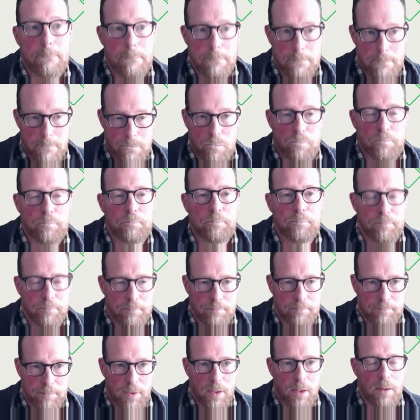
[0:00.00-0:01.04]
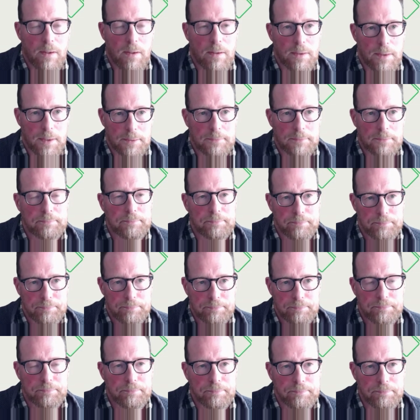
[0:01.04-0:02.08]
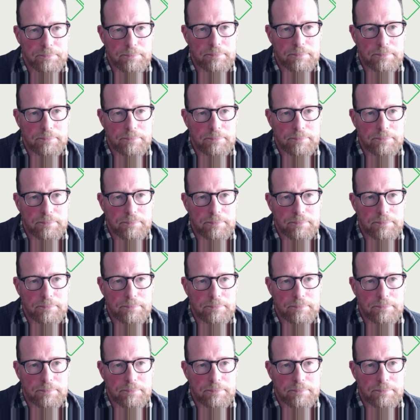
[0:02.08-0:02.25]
uh, and very widely, kind of